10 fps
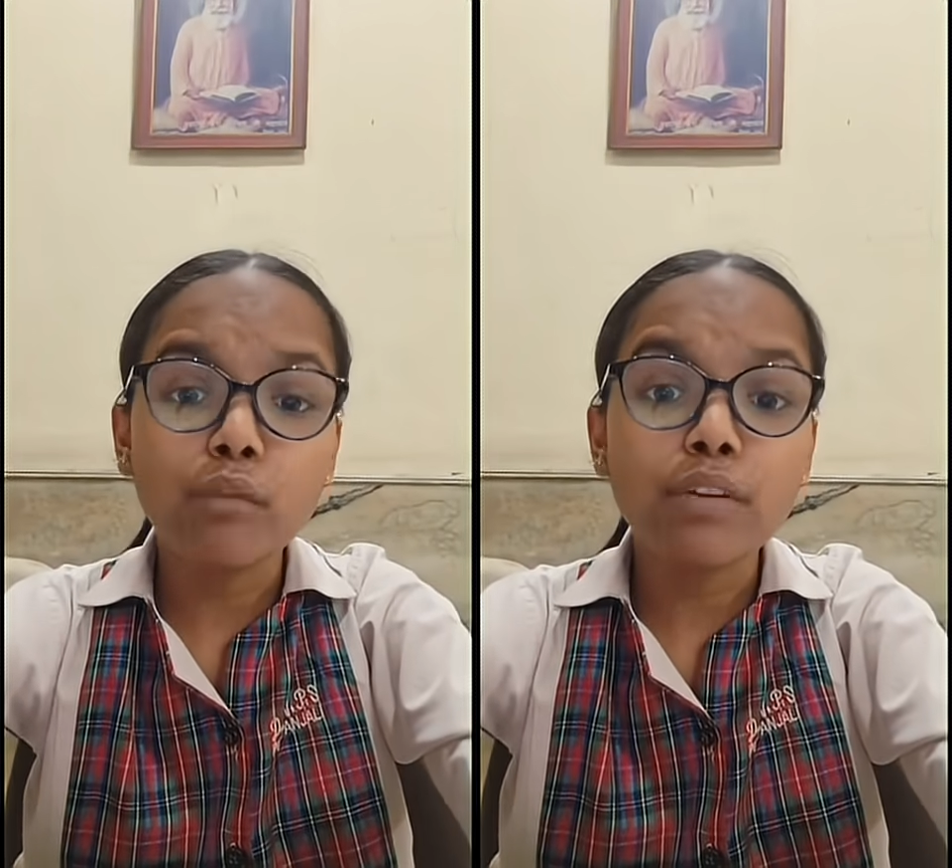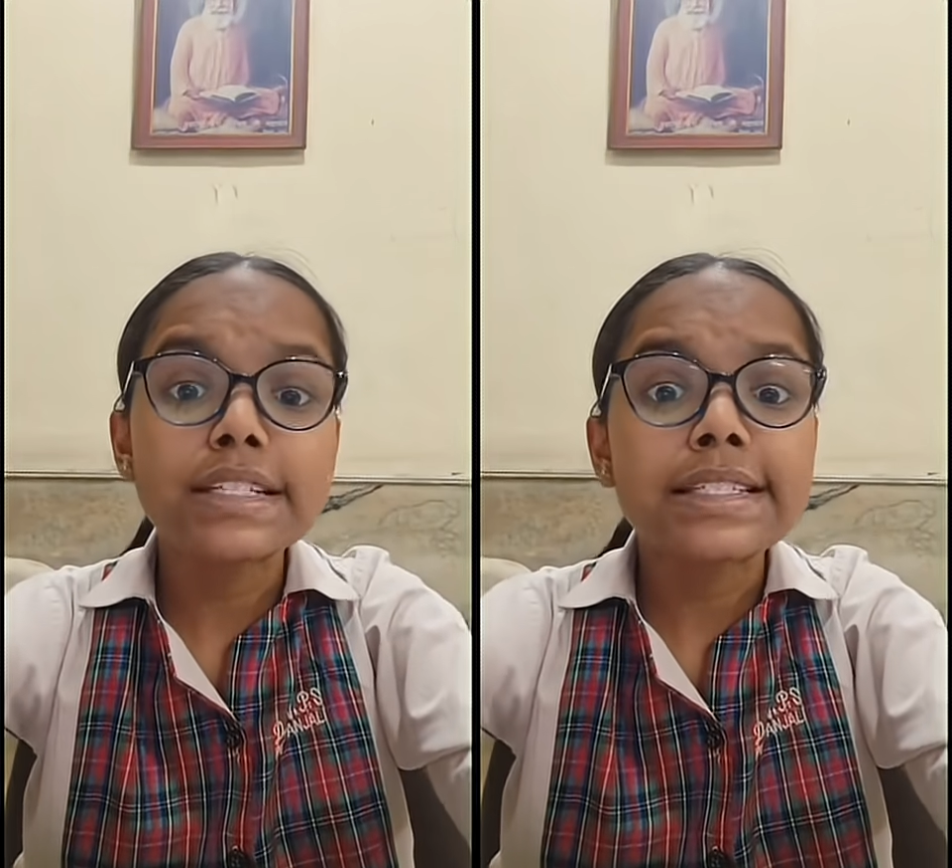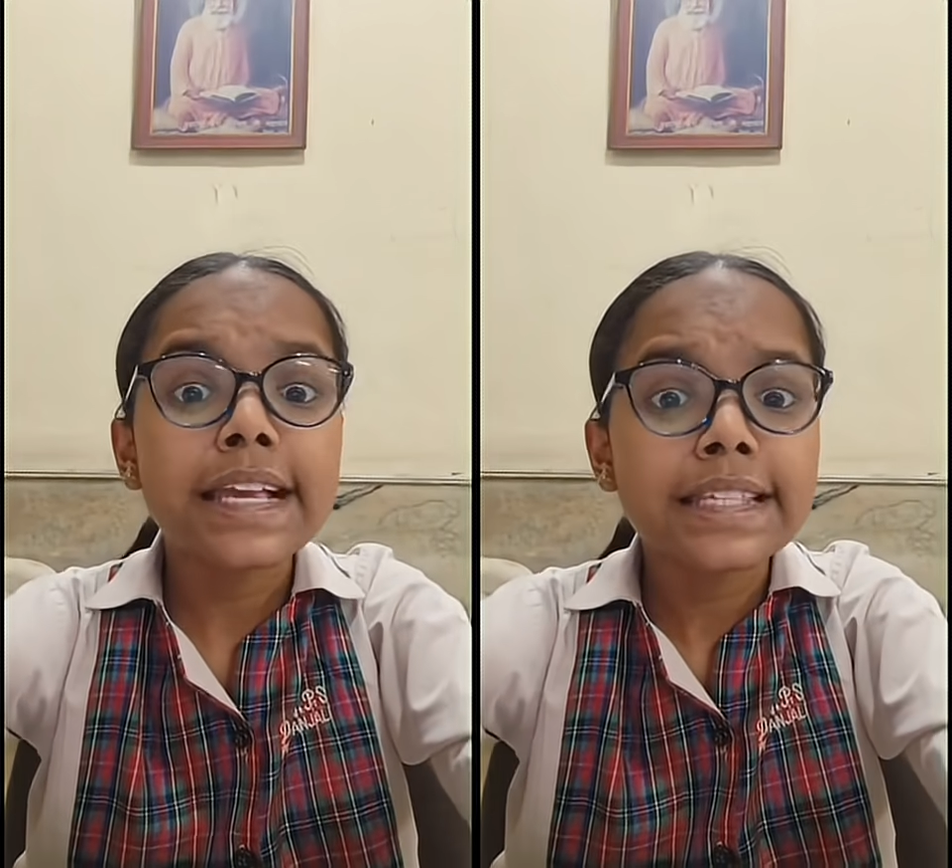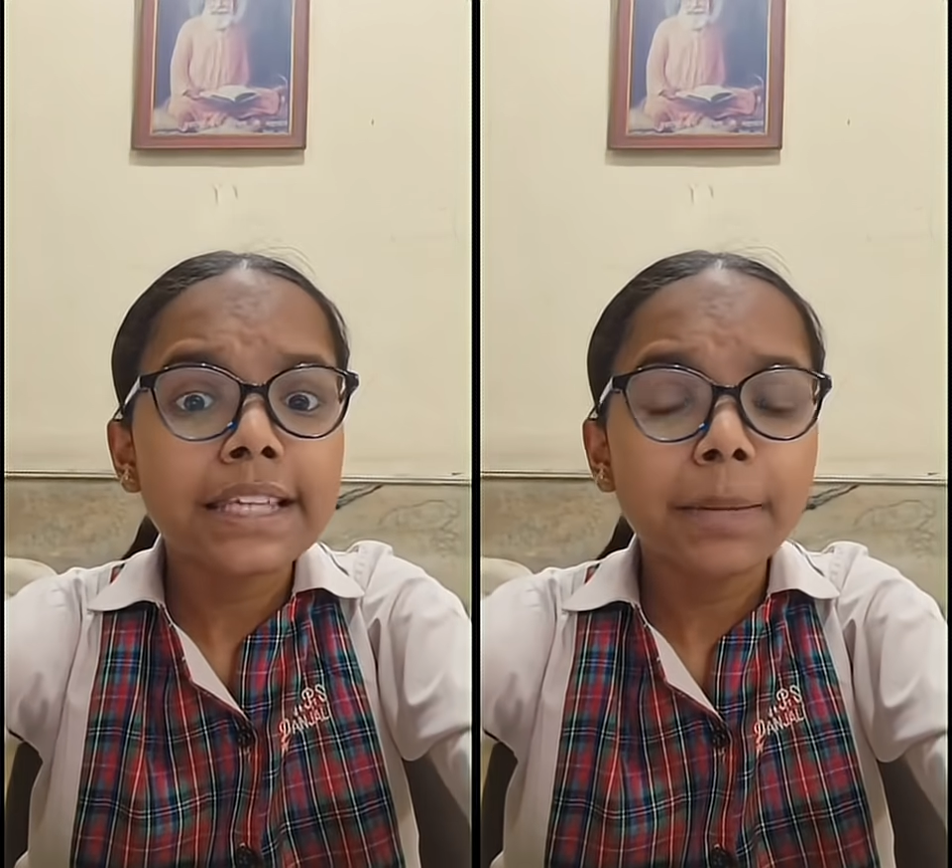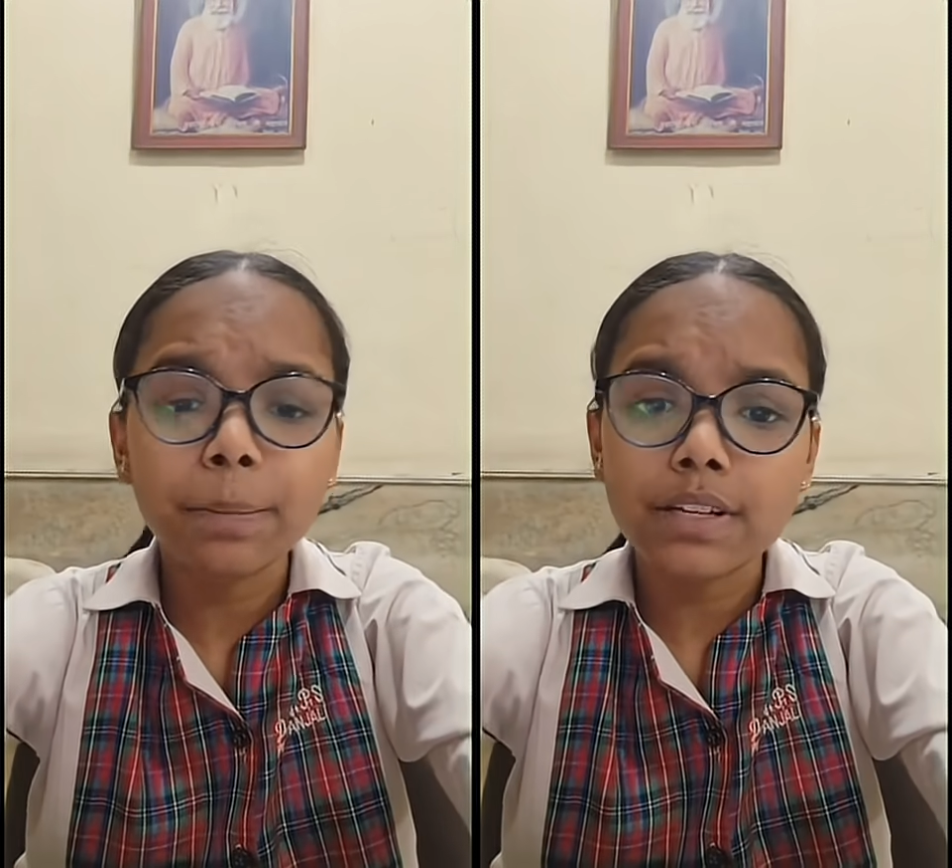over
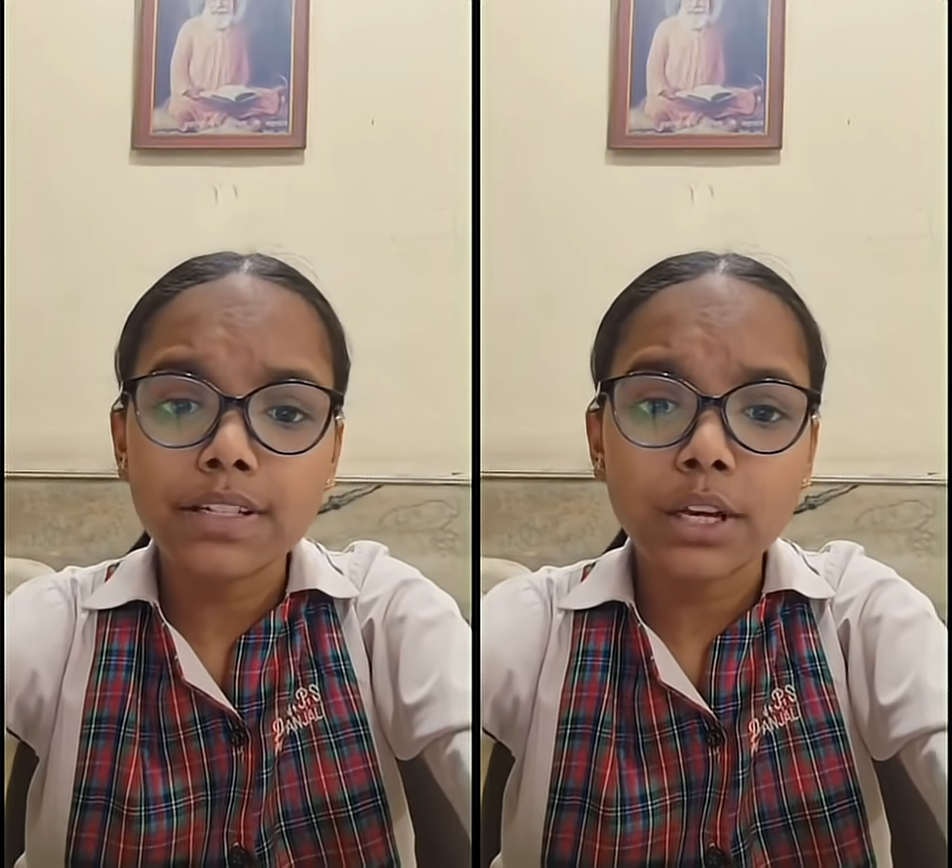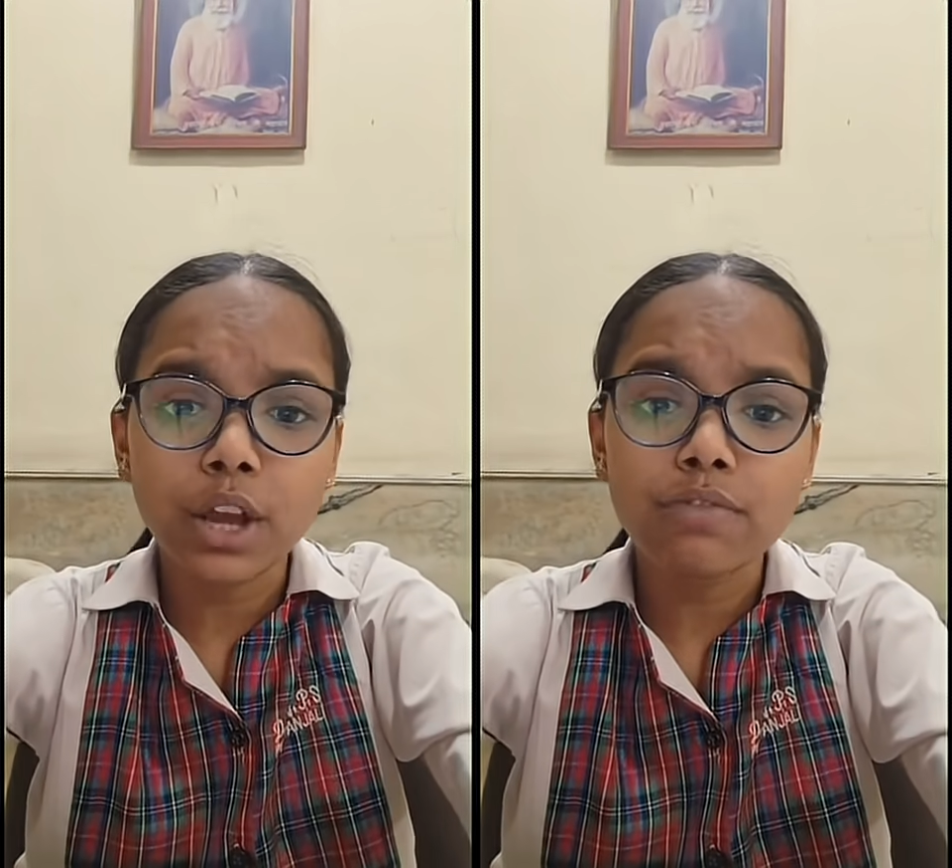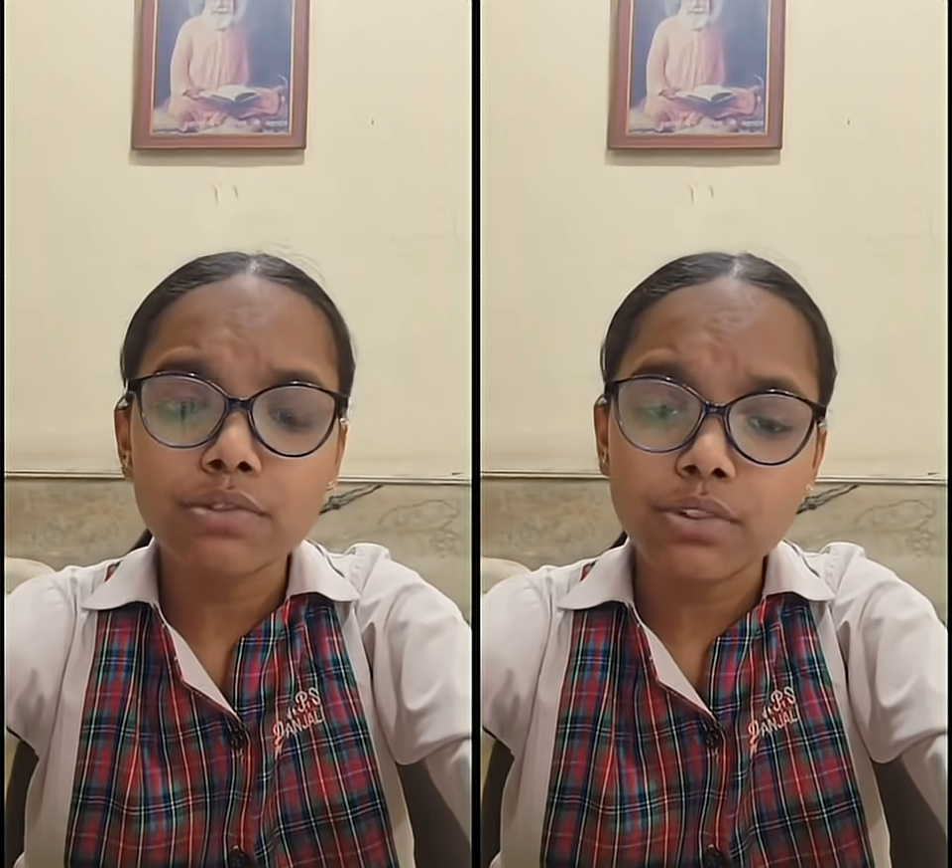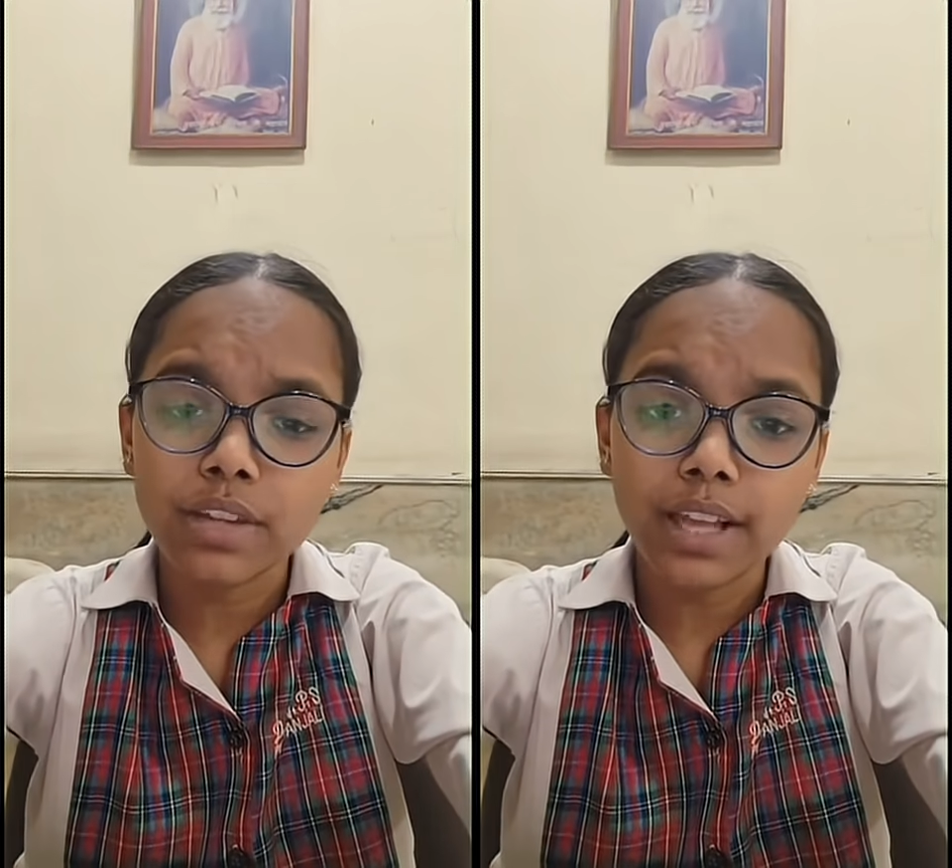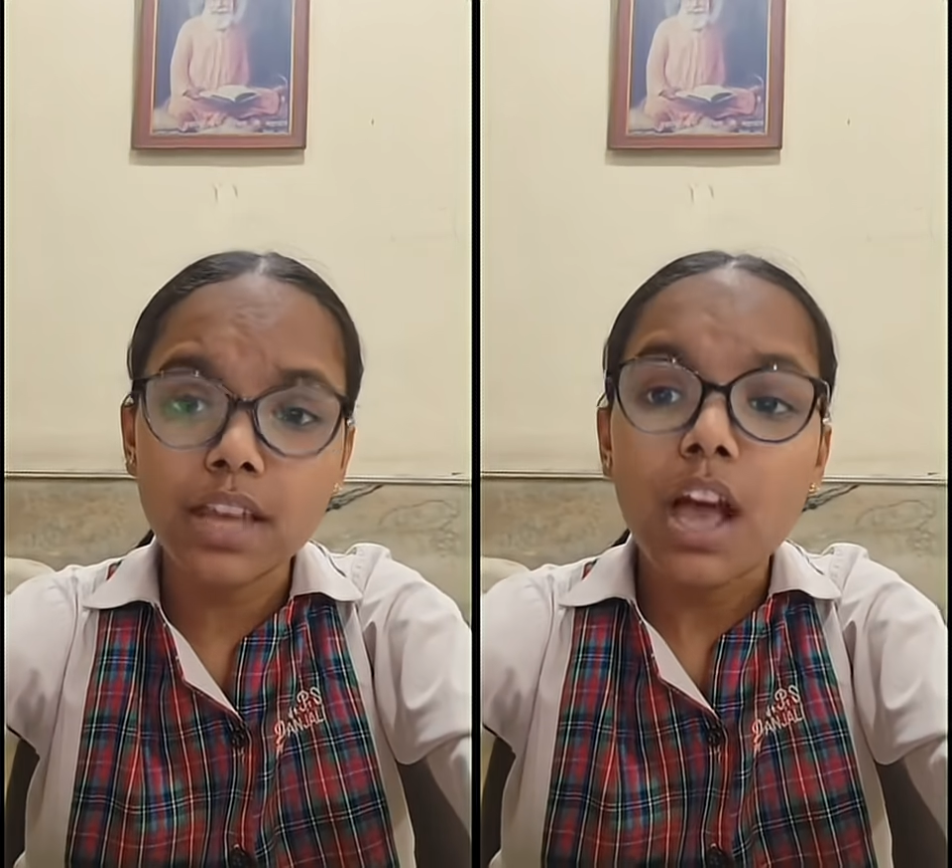60% of
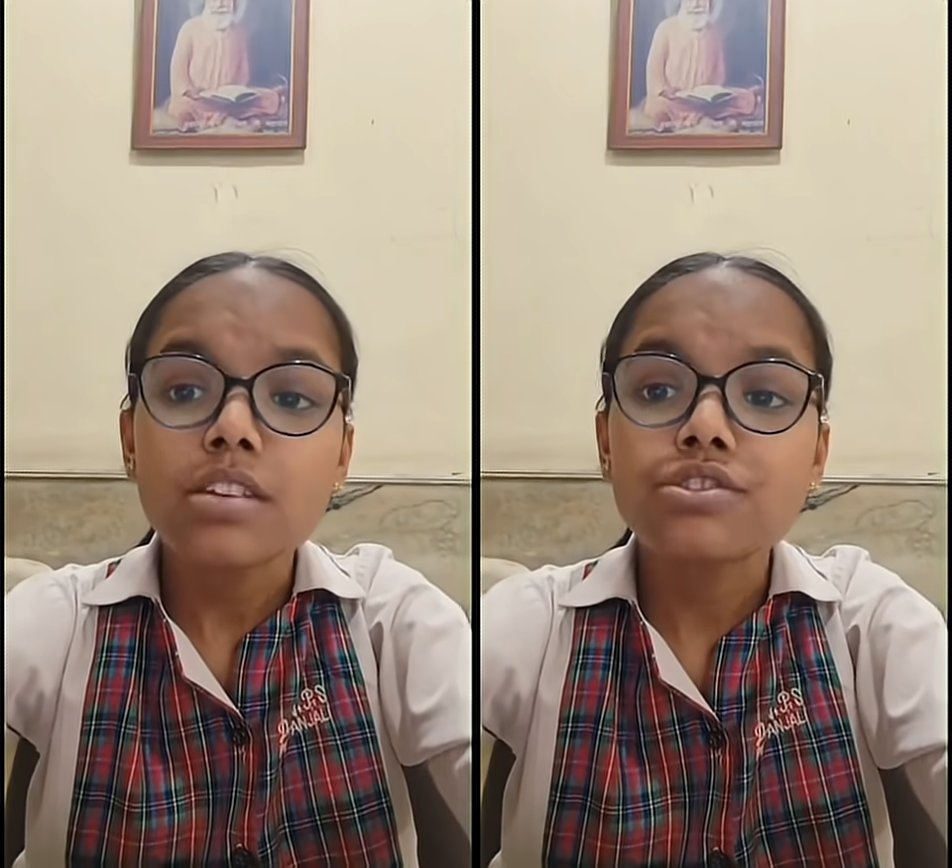students